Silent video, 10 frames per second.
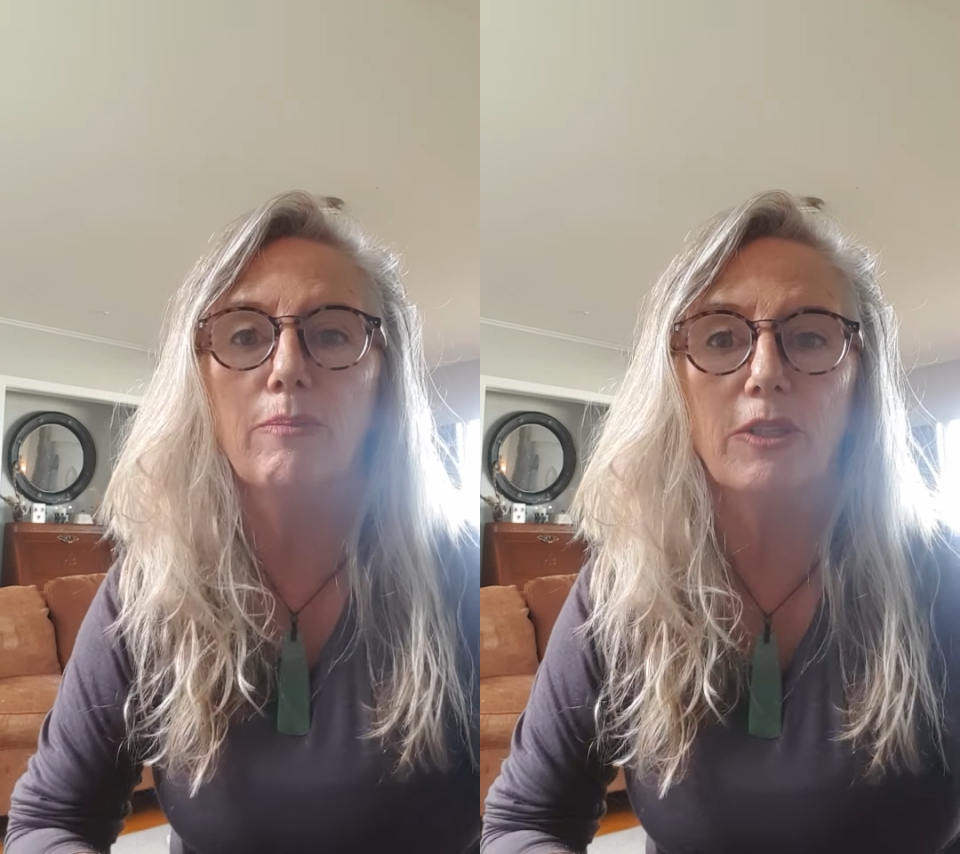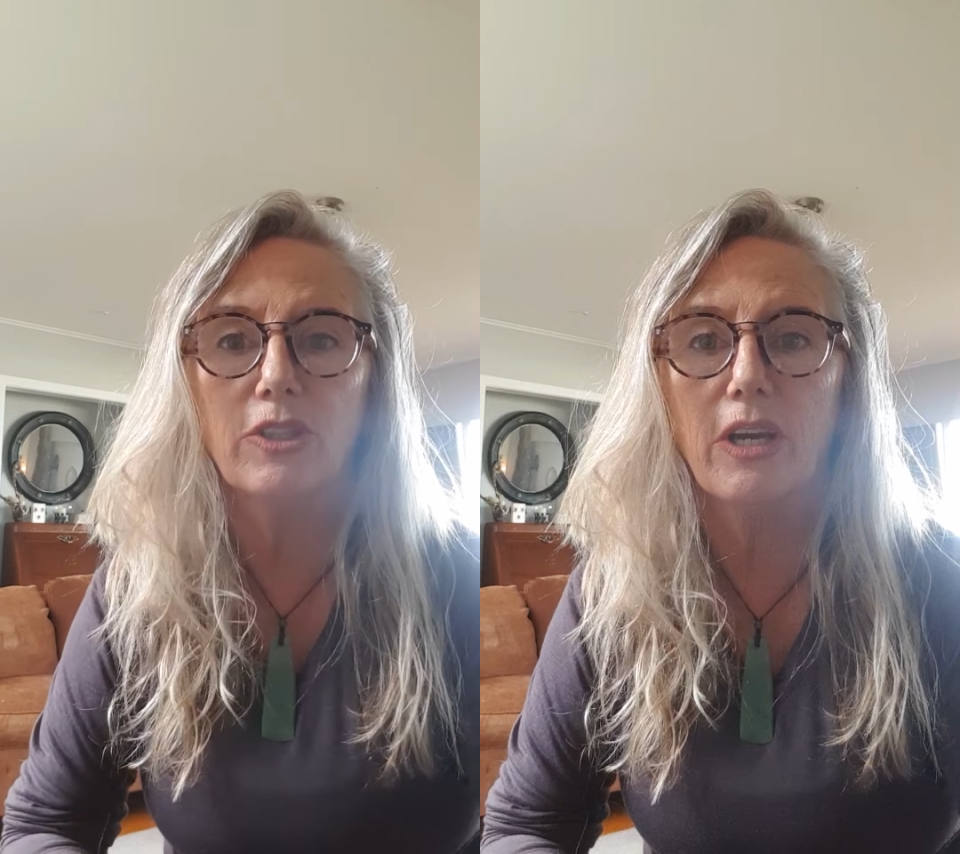
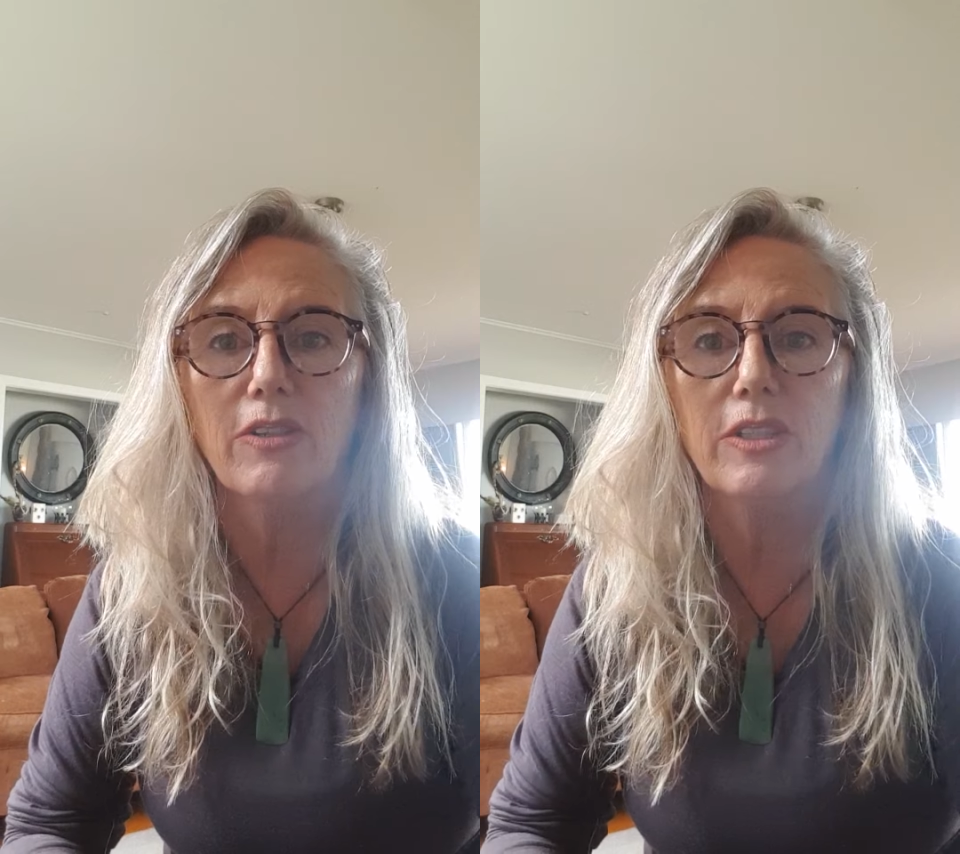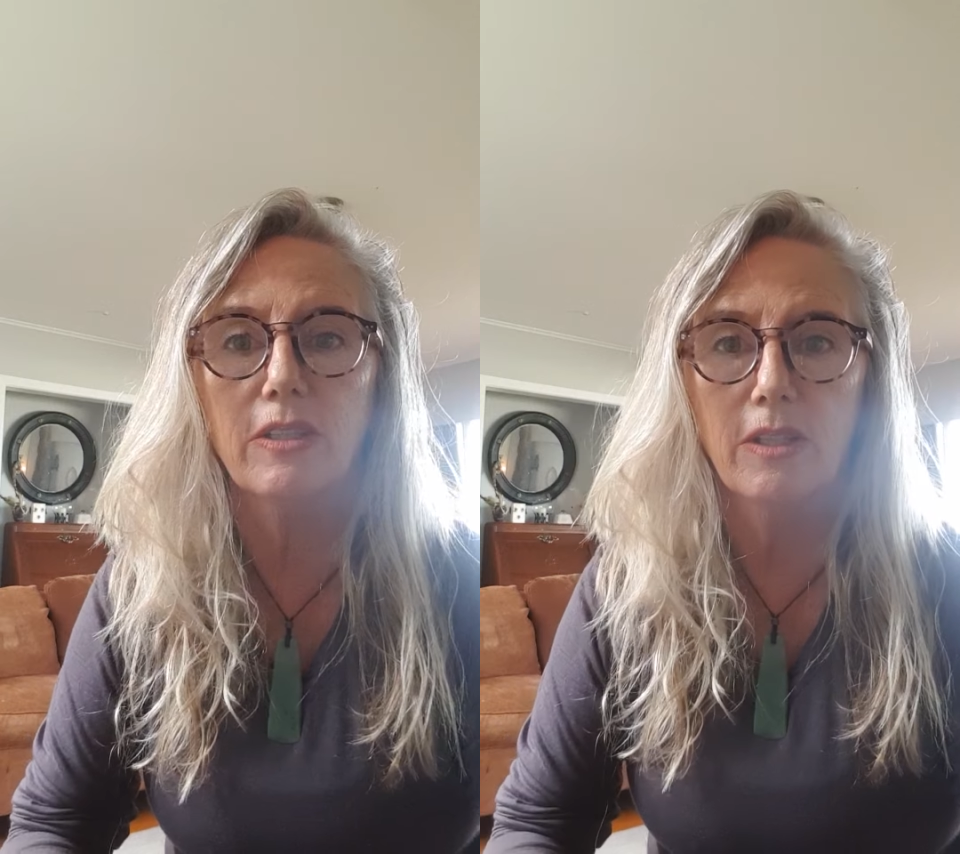much
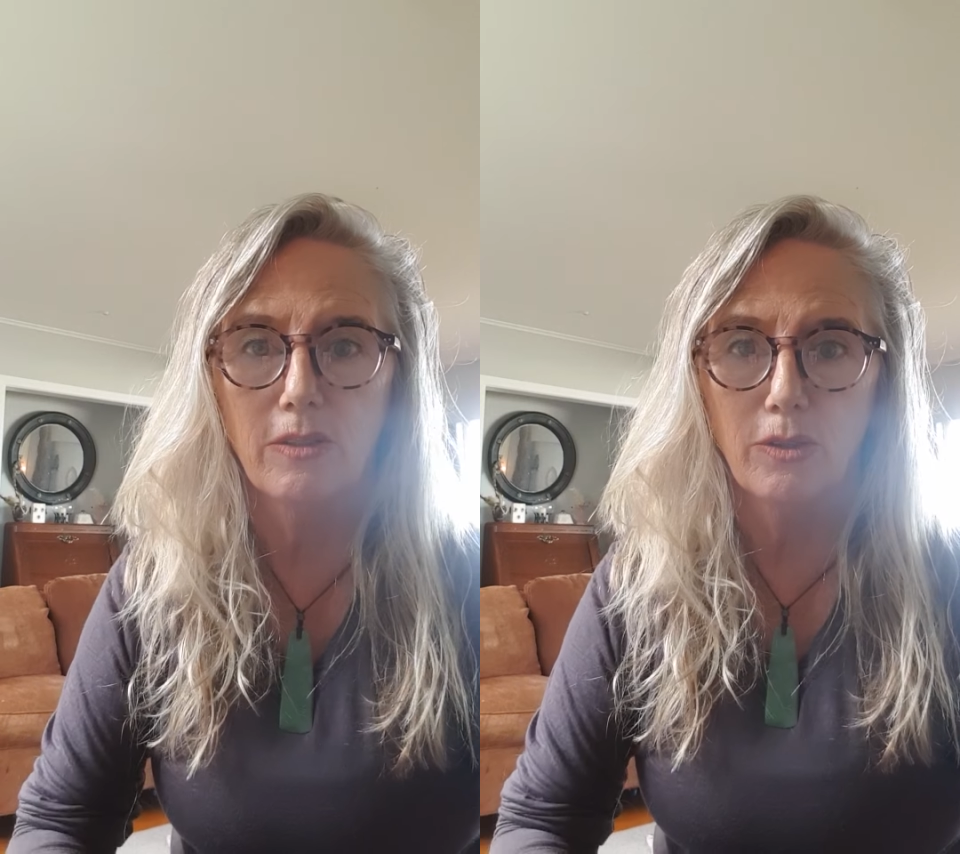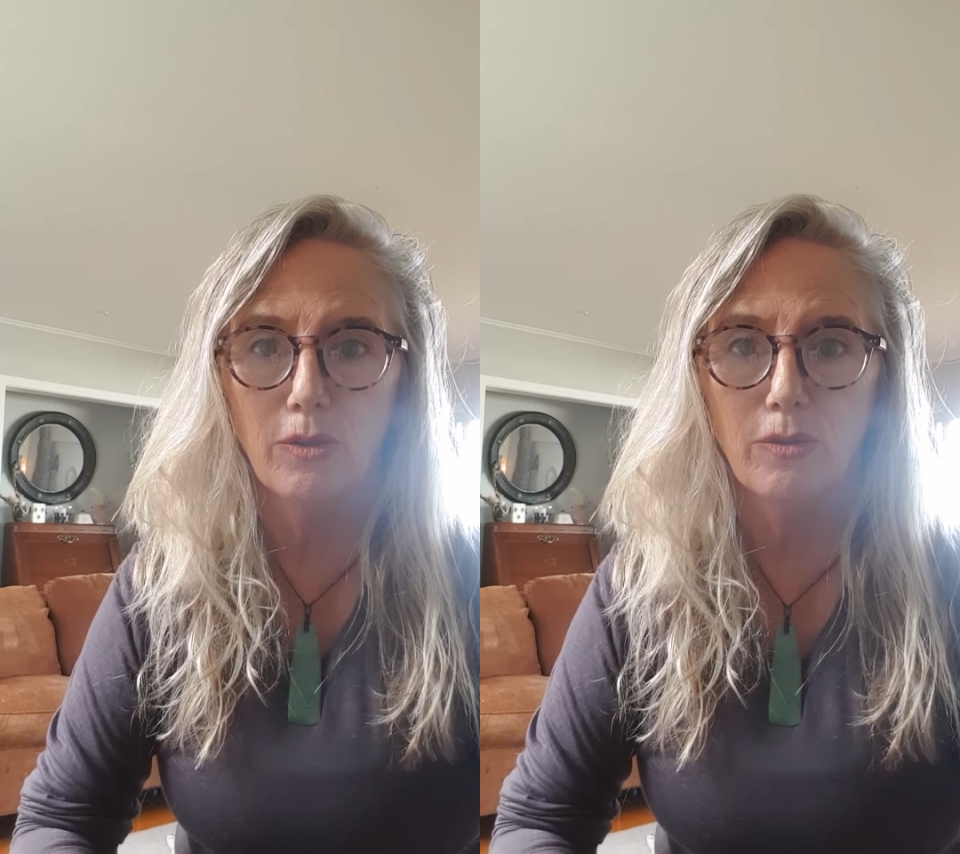guarantee
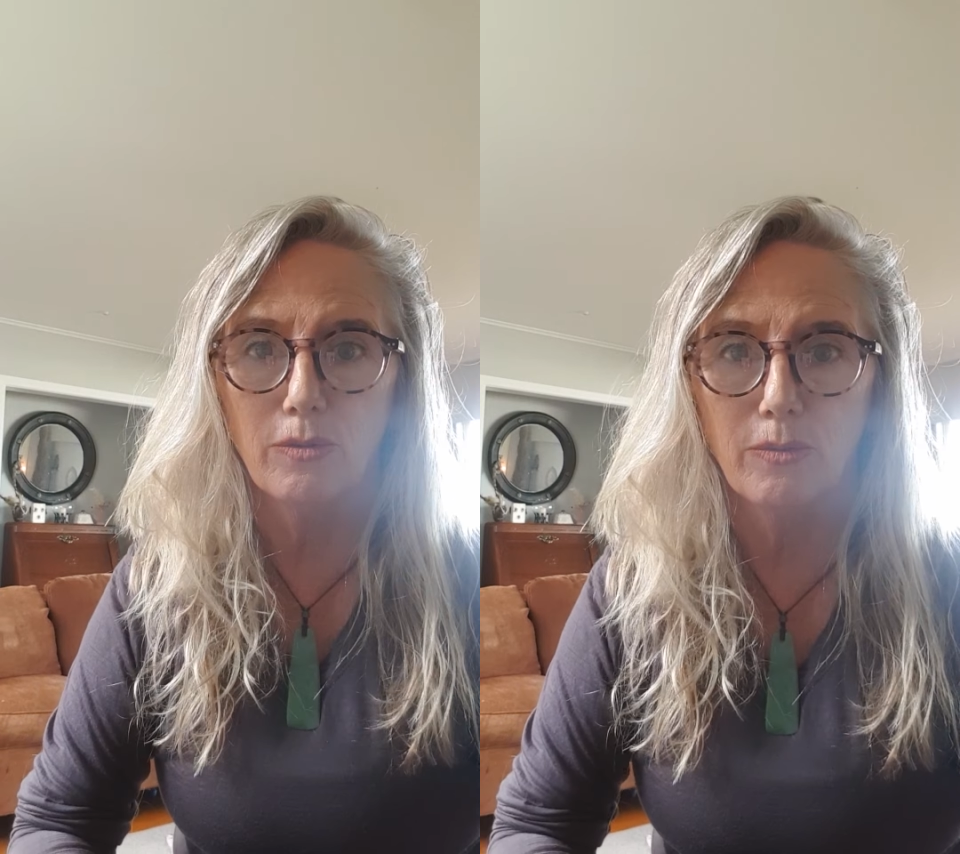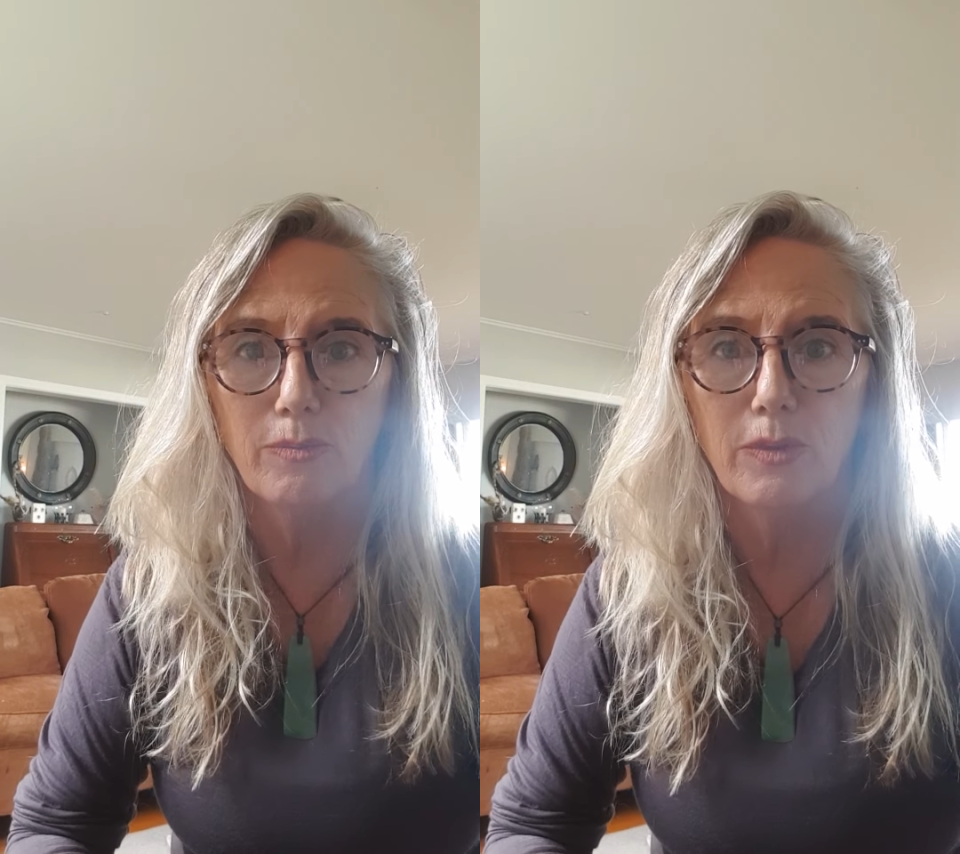it,
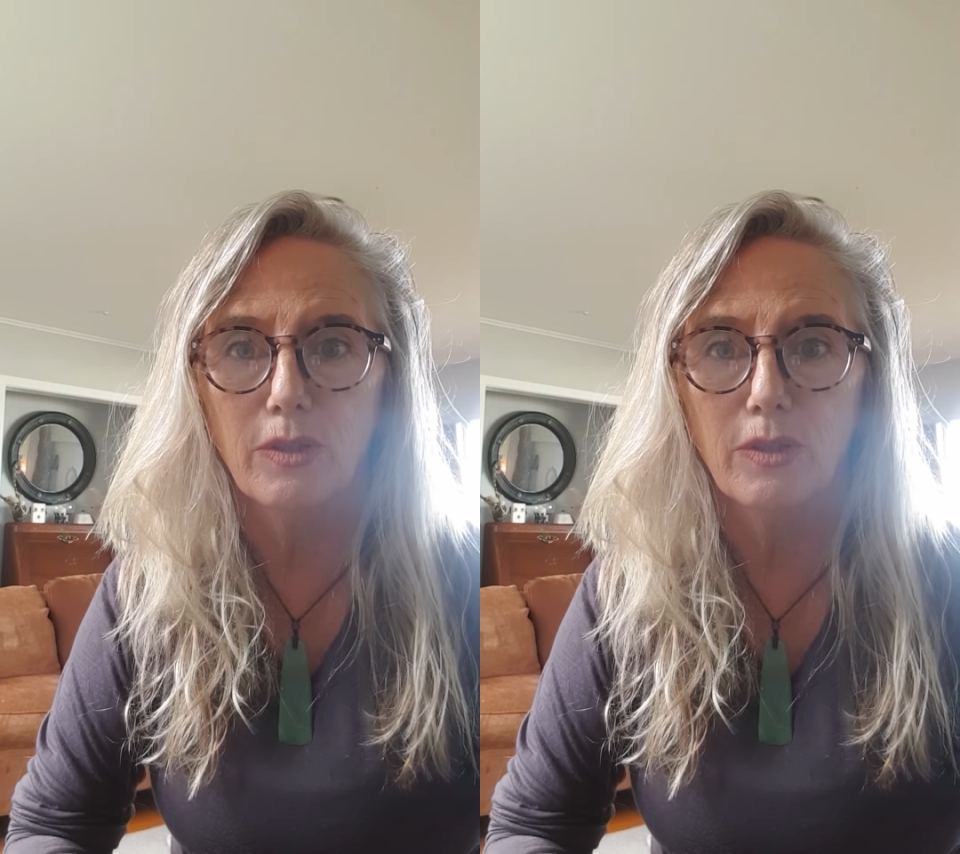you'll